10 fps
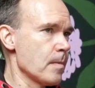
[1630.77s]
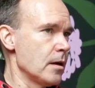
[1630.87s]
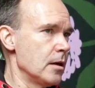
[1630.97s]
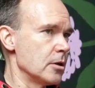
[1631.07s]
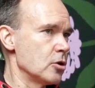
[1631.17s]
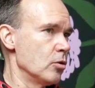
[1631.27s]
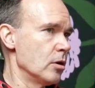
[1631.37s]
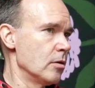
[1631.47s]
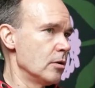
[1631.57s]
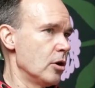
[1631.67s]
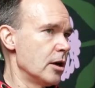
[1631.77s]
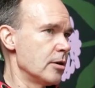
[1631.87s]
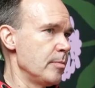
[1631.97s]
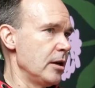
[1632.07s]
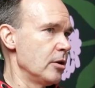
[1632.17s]
So the 100
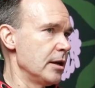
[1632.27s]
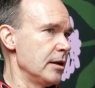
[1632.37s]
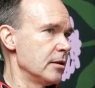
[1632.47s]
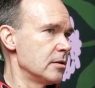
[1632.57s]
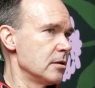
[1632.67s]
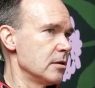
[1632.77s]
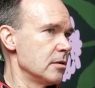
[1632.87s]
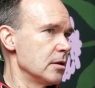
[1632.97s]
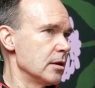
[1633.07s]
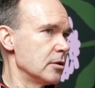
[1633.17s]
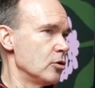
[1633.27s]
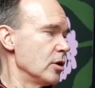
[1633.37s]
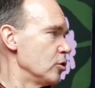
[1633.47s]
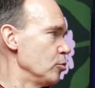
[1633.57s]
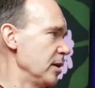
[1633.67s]
million didn't turn
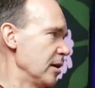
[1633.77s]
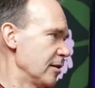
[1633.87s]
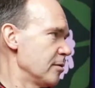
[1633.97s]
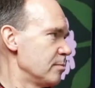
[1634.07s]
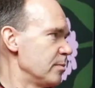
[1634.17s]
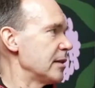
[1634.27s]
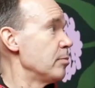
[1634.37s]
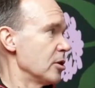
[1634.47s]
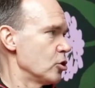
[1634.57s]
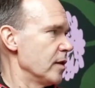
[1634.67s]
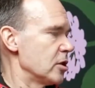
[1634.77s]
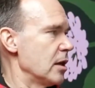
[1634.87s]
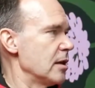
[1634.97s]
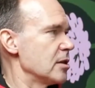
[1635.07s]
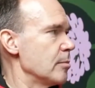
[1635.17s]
out to be like that much of a
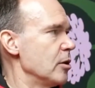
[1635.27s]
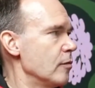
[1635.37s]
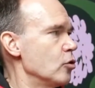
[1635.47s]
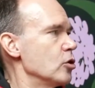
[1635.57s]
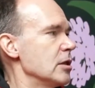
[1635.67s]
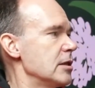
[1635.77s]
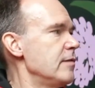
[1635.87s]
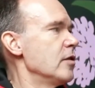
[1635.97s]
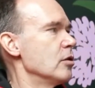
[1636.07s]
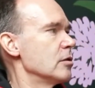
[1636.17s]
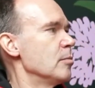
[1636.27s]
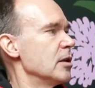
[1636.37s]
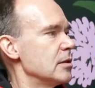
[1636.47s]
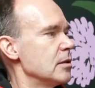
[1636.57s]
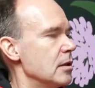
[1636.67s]
challenge. I mean, of course, it's difficult,
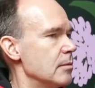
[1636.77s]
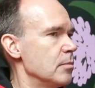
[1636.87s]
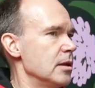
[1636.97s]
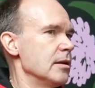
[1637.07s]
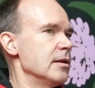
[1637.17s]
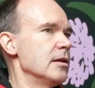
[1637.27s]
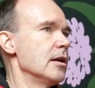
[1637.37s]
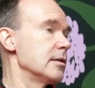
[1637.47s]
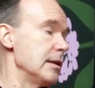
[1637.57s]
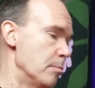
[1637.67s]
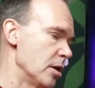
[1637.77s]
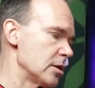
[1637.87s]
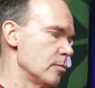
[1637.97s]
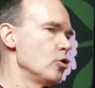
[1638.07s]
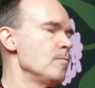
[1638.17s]
but not
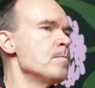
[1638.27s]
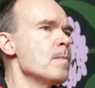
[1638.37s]
impossible.